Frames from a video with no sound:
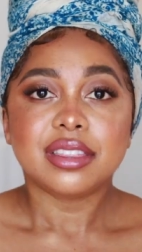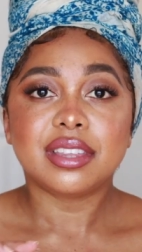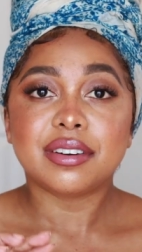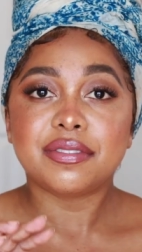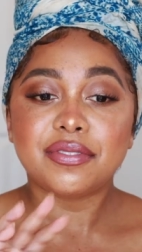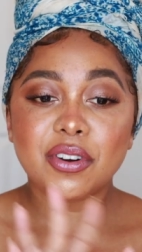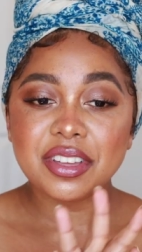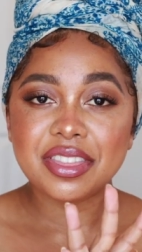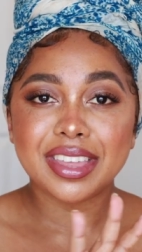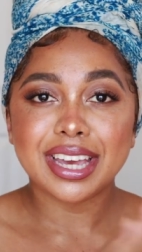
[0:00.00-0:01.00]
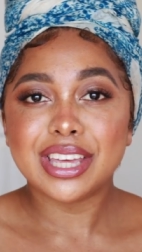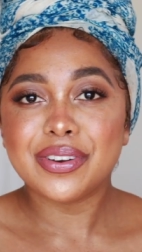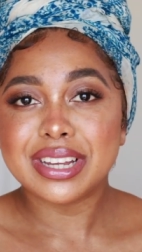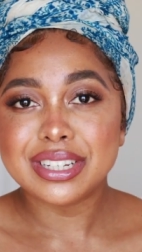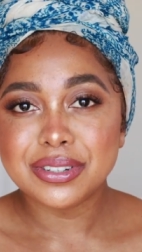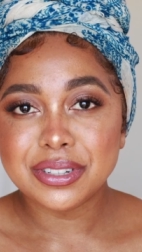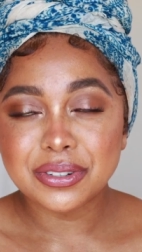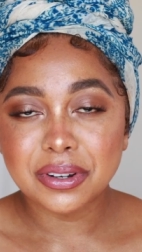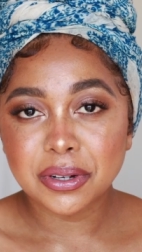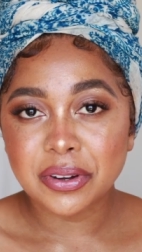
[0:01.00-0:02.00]
The fourth thing you can do
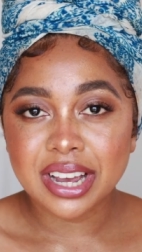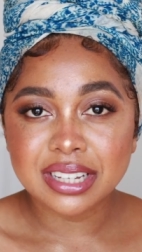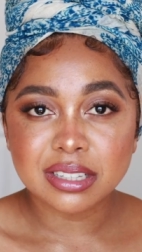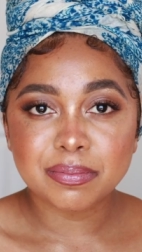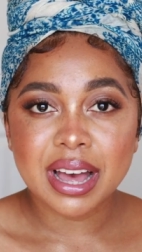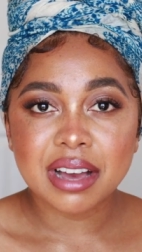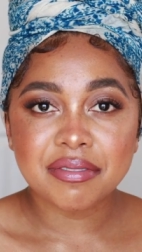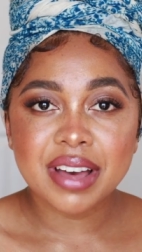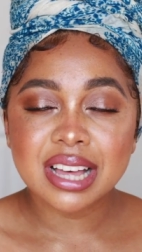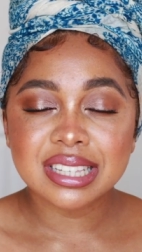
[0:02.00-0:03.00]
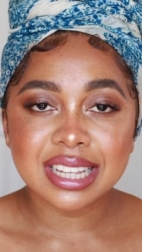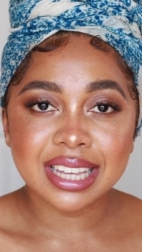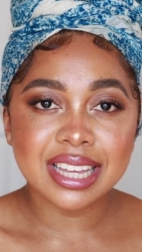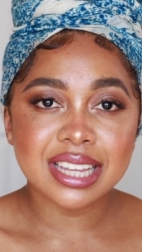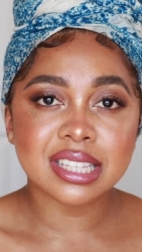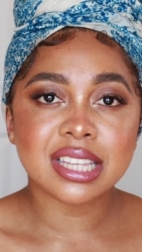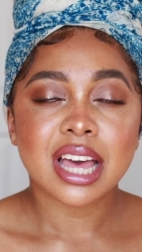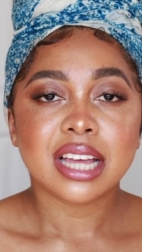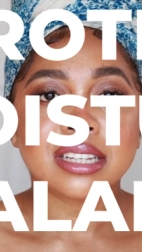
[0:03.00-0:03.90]
to grow your edges back fast is